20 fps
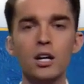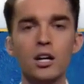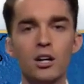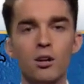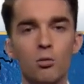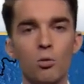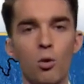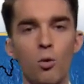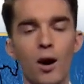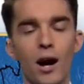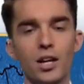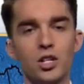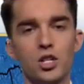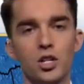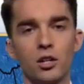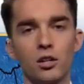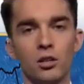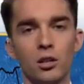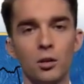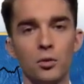we'll watch
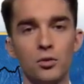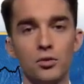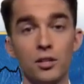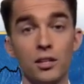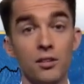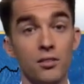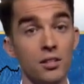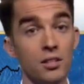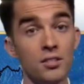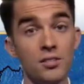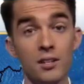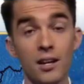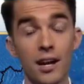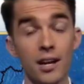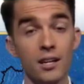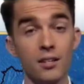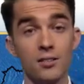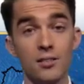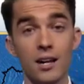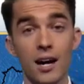it closely. This
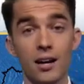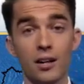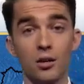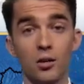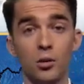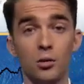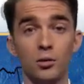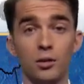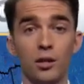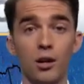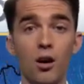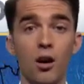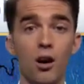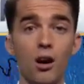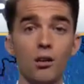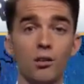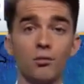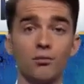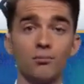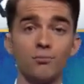night is not cold at
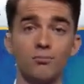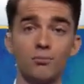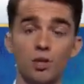all,